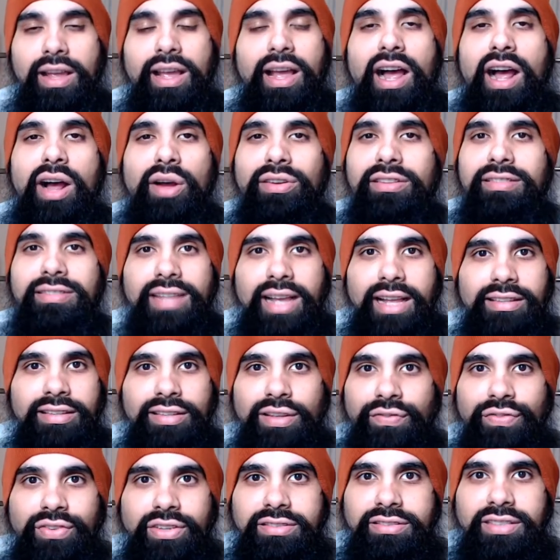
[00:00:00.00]
How is that
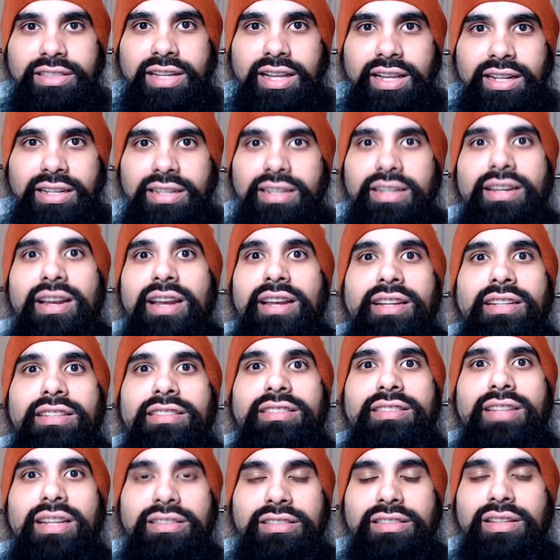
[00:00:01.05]
sophisticated in any
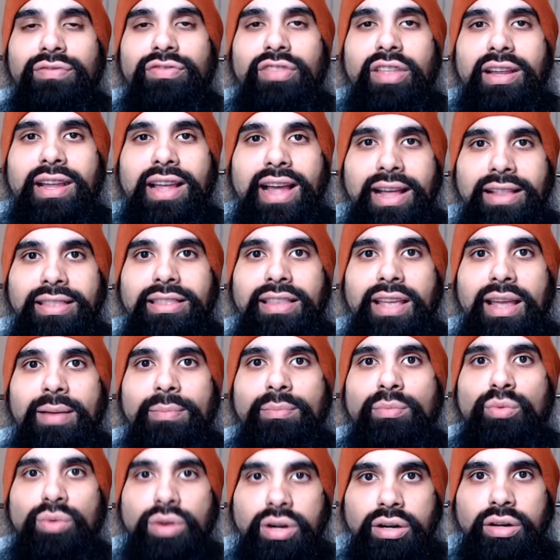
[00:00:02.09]
sense of the
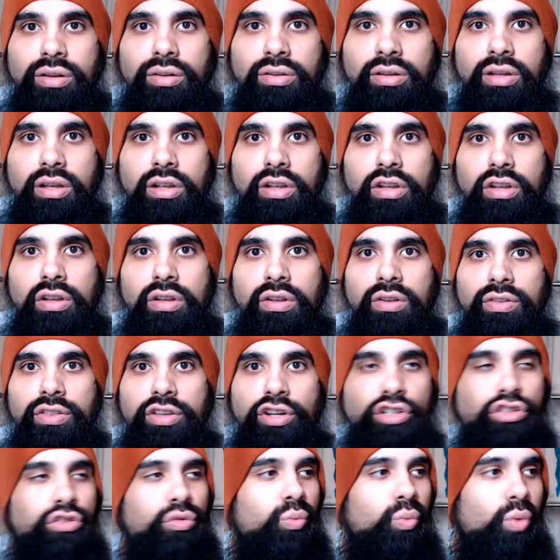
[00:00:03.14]
goddamn world?
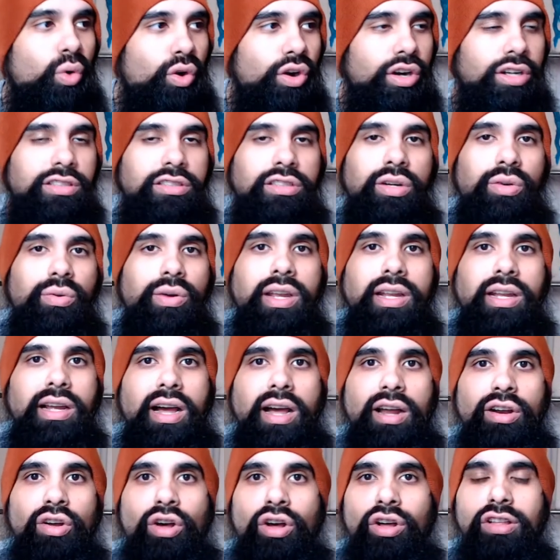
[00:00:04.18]
There's wars going
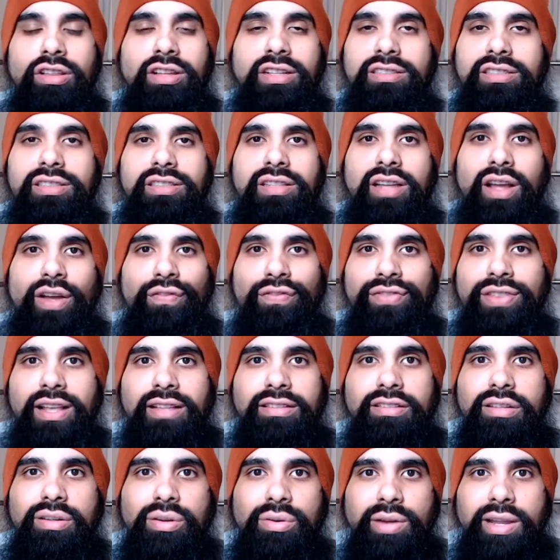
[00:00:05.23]
on, all this stuff that's
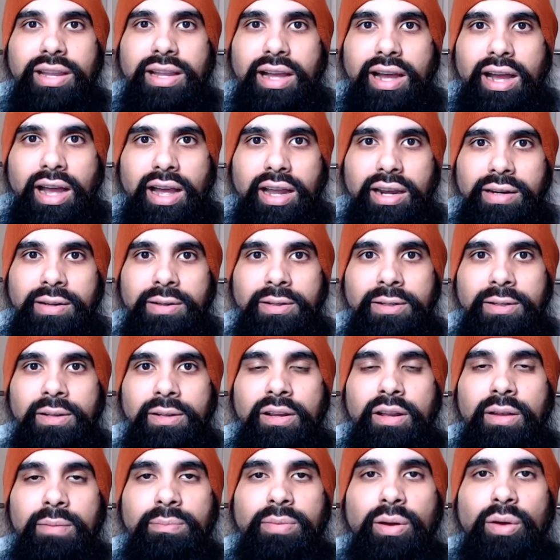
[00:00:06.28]
going on,
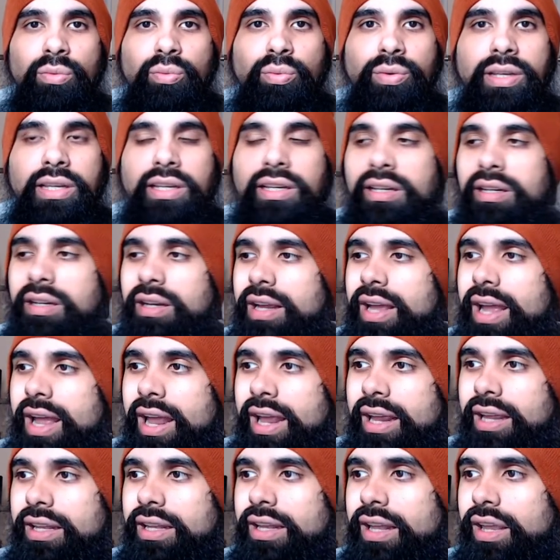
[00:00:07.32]
but we
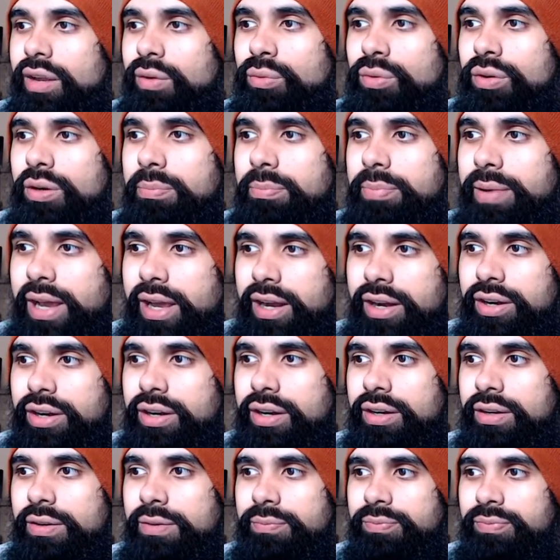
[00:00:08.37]
act like we're
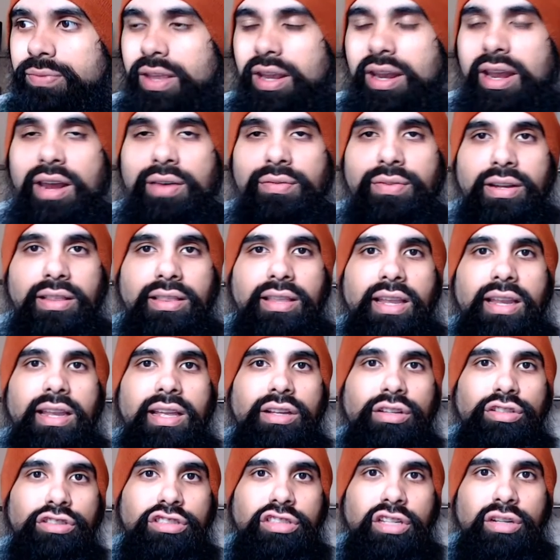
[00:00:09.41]
better than everything
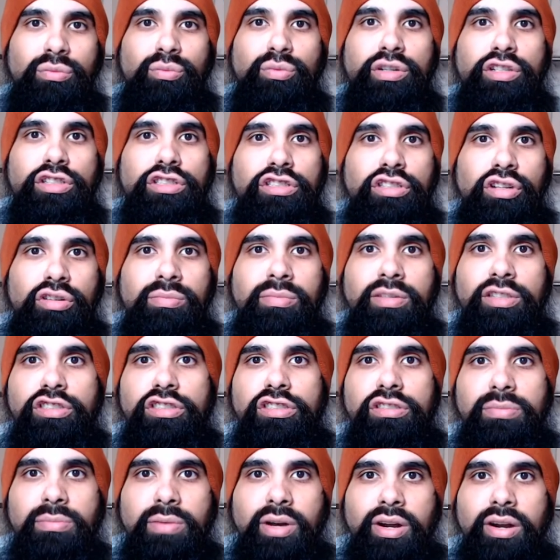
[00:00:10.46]
else and we're so much
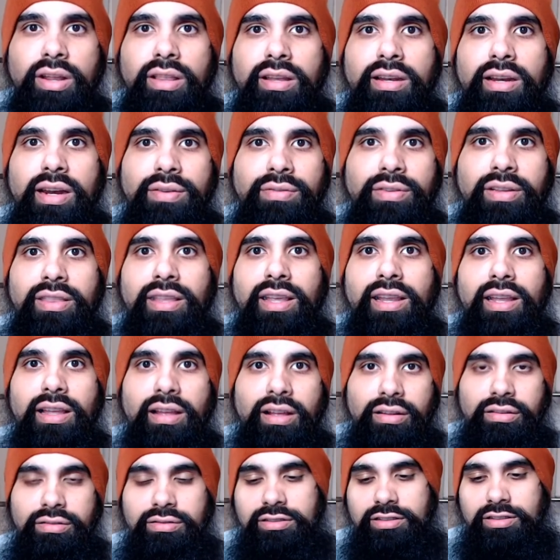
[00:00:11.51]
smarter than everything
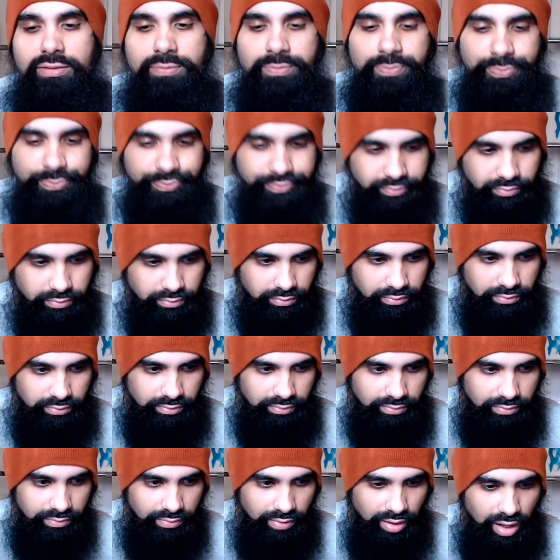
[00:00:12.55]
else.
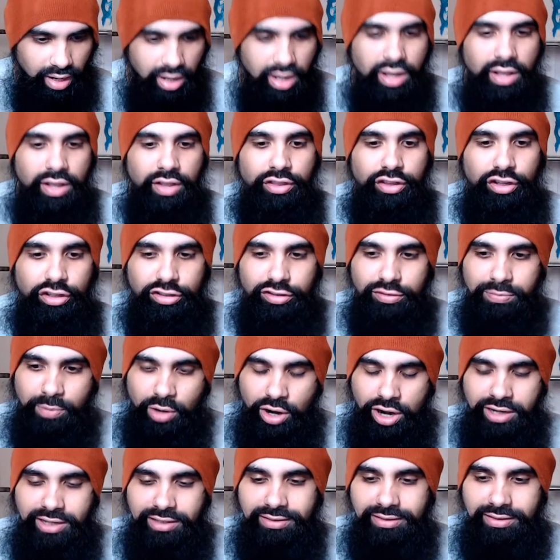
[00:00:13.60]
The
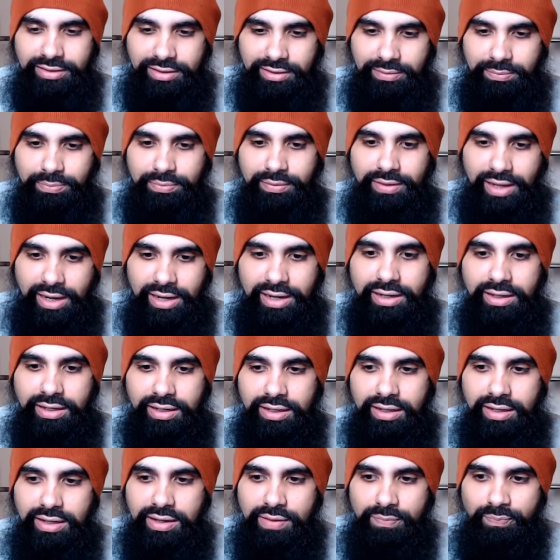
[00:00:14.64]
smartest thing
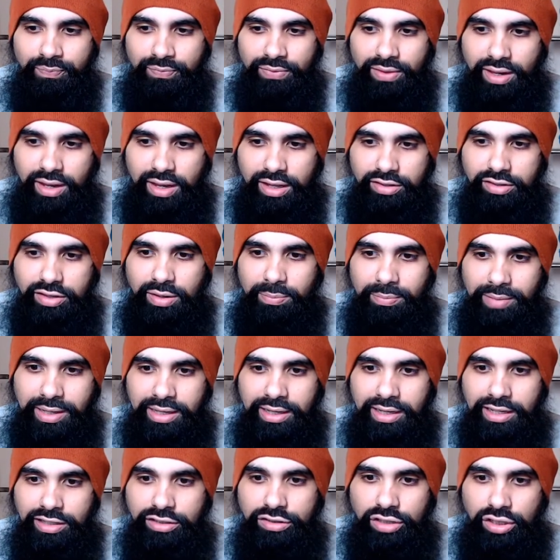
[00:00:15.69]
to
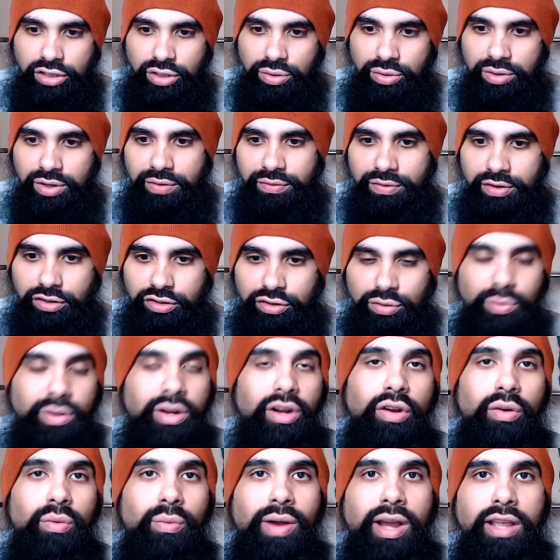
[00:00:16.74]
me is the universe. You want to
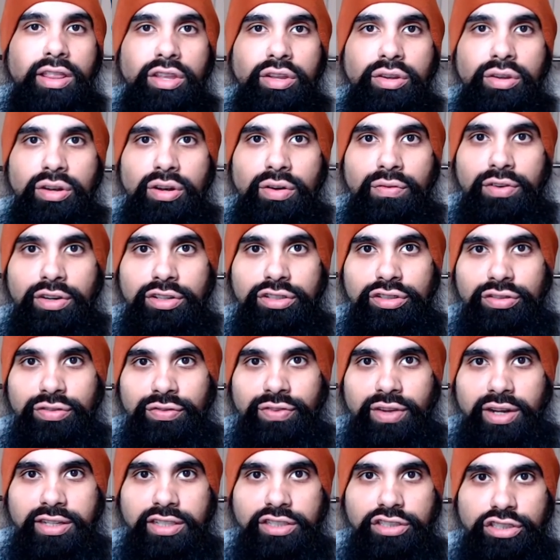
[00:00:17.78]
know why the universe is
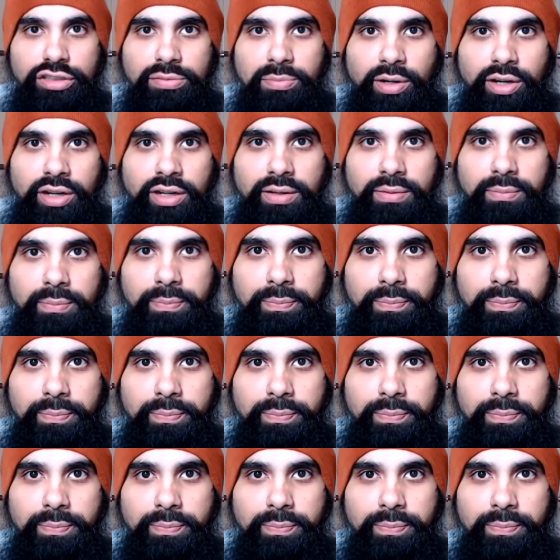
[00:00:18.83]
fucking smart?